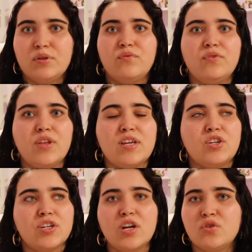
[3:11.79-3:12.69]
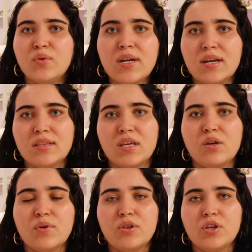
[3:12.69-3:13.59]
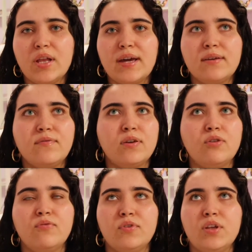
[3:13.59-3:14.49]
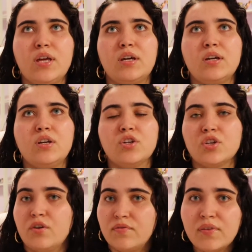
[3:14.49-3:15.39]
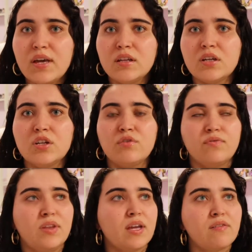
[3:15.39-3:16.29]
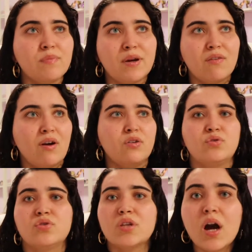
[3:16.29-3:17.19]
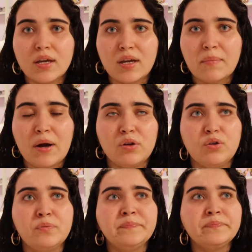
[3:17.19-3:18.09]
You feel like you're not doing anything with your life. You feel like you're a failure. You feel like everybody around you is talking about you.